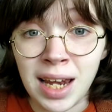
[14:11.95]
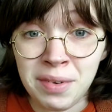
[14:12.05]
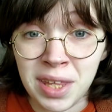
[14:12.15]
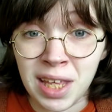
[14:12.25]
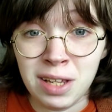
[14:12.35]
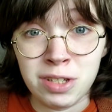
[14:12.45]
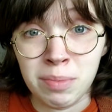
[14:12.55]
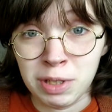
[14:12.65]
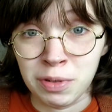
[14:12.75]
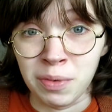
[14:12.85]
Anyway, thank you
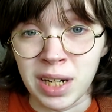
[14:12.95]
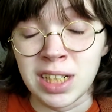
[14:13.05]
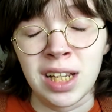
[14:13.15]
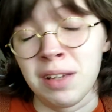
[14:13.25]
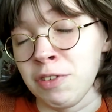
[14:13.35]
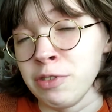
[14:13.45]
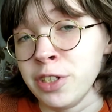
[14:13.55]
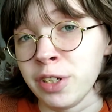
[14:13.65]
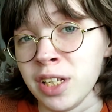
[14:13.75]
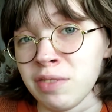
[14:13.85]
so much for watching, and if you
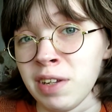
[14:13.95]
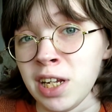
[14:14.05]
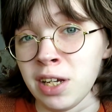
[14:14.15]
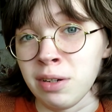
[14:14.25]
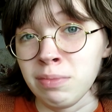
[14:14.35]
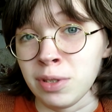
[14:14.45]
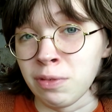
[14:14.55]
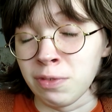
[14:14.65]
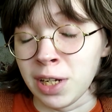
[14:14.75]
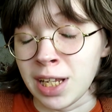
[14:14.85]
enjoyed this video,
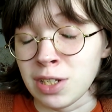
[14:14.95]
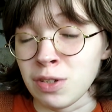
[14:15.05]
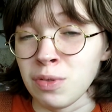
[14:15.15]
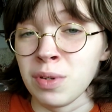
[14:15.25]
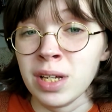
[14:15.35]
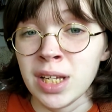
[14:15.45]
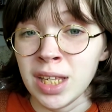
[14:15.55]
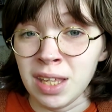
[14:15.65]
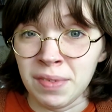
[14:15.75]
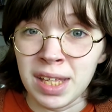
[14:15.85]
don't forget to
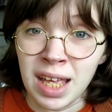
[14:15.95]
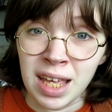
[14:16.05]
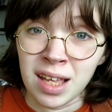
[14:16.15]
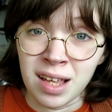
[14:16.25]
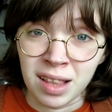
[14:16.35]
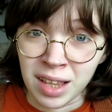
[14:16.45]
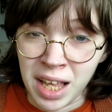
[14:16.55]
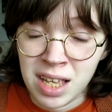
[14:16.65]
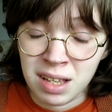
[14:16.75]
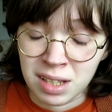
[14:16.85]
give it a
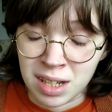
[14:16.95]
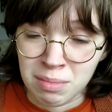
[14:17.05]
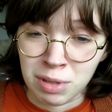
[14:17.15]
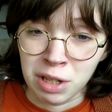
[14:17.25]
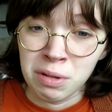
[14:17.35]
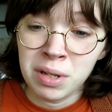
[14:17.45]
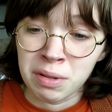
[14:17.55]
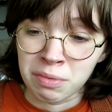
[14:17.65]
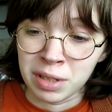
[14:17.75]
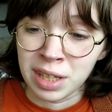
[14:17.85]
like down below.
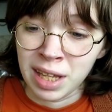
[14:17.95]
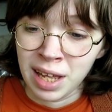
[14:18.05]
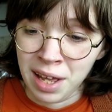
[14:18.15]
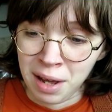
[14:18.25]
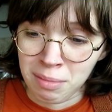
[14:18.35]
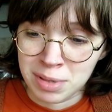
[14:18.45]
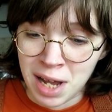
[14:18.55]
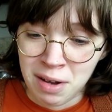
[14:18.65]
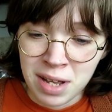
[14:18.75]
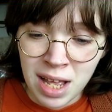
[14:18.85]
It really helps
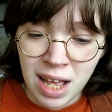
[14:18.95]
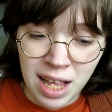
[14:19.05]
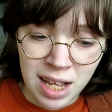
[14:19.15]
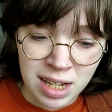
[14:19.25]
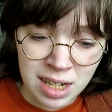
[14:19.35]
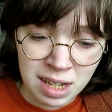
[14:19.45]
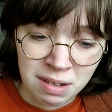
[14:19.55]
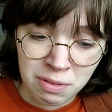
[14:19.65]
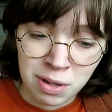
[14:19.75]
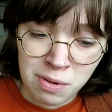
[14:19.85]
out. And
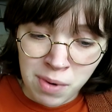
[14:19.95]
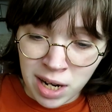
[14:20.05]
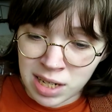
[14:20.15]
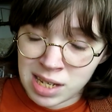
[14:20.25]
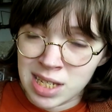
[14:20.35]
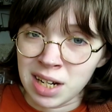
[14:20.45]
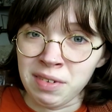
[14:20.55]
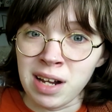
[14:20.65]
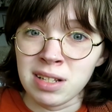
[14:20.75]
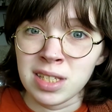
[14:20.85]
if you want to stick
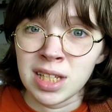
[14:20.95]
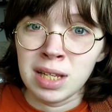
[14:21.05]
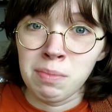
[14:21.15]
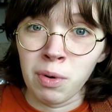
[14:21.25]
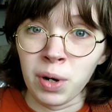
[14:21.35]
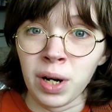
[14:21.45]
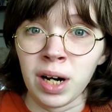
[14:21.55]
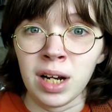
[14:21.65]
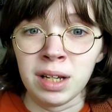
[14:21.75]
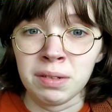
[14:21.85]
around and see
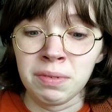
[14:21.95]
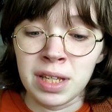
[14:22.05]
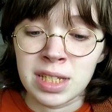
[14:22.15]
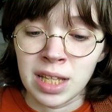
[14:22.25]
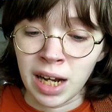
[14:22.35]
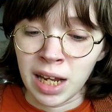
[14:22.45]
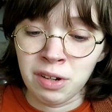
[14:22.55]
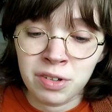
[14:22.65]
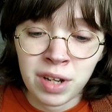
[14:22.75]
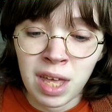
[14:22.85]
more of things that I
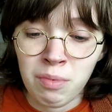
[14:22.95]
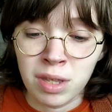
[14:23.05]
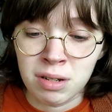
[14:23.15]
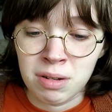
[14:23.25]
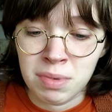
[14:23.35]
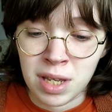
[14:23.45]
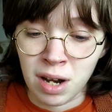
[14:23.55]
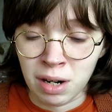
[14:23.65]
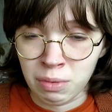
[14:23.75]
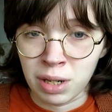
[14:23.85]
create, whether it be
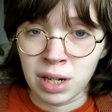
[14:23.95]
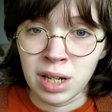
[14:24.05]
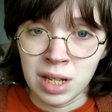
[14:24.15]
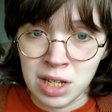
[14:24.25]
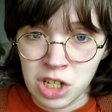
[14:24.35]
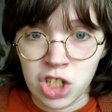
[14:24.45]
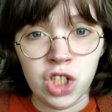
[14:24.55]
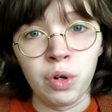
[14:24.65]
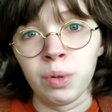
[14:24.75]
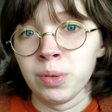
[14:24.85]
artwork,
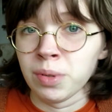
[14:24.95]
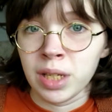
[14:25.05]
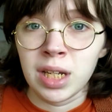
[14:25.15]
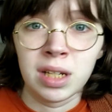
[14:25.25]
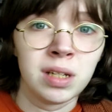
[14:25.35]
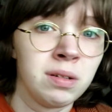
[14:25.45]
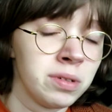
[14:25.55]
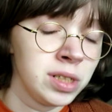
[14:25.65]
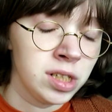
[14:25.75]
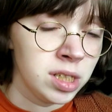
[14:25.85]
sewing related,
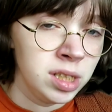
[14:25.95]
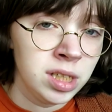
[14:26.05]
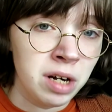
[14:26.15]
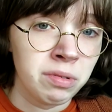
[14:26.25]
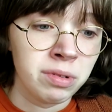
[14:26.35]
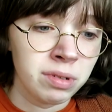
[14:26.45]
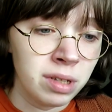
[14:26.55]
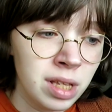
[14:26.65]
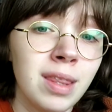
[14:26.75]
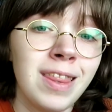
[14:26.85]
or just
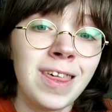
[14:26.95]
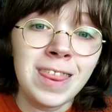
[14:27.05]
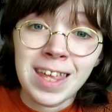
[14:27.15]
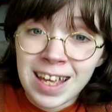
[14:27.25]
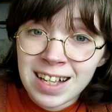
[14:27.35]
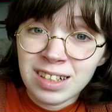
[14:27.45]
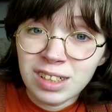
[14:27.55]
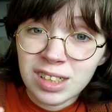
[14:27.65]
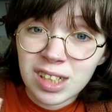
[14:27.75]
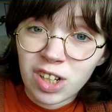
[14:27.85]
general
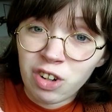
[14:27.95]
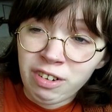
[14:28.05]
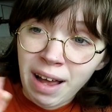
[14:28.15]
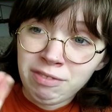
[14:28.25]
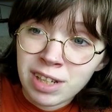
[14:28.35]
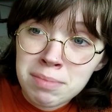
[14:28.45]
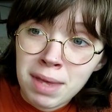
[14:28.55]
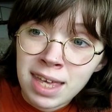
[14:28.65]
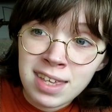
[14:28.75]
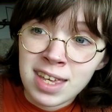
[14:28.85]
things, crafty
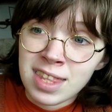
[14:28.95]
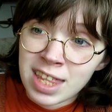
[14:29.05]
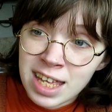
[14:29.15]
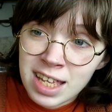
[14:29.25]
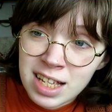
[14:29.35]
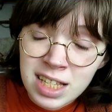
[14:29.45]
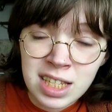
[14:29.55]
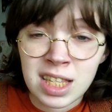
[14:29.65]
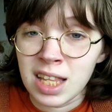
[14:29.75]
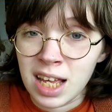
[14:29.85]
makey
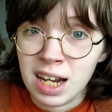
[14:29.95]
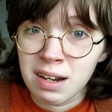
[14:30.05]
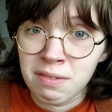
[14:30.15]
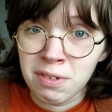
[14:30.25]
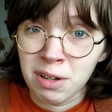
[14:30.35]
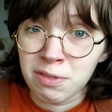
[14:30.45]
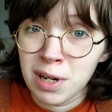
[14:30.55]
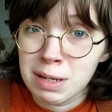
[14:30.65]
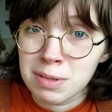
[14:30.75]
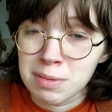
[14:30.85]
things, then feel
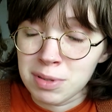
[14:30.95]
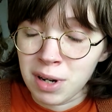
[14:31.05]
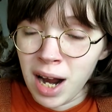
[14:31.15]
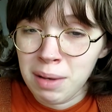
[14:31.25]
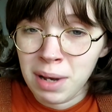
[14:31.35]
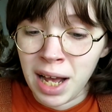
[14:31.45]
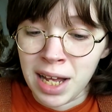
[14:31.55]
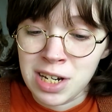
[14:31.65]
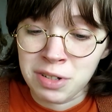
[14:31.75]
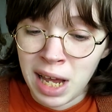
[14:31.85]
free to subscribe.
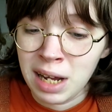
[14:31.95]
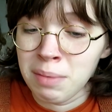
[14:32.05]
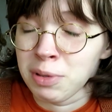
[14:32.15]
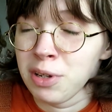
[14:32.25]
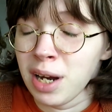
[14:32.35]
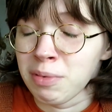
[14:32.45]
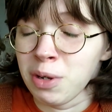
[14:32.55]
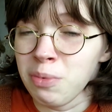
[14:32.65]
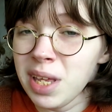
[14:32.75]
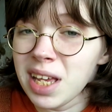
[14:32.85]
I try to upload
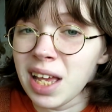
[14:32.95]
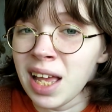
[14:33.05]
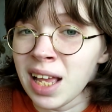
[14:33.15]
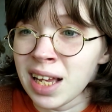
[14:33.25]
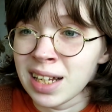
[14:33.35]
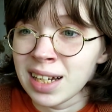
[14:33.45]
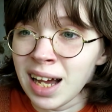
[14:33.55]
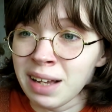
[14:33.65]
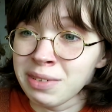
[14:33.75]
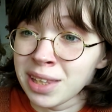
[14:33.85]
every week, and
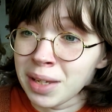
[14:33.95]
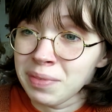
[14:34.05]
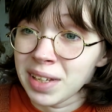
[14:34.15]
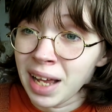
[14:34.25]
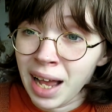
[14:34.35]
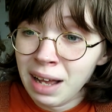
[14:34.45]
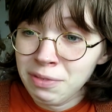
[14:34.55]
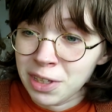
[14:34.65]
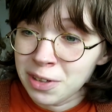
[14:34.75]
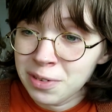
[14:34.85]
I would love to have
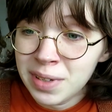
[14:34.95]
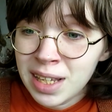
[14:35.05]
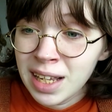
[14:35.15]
you.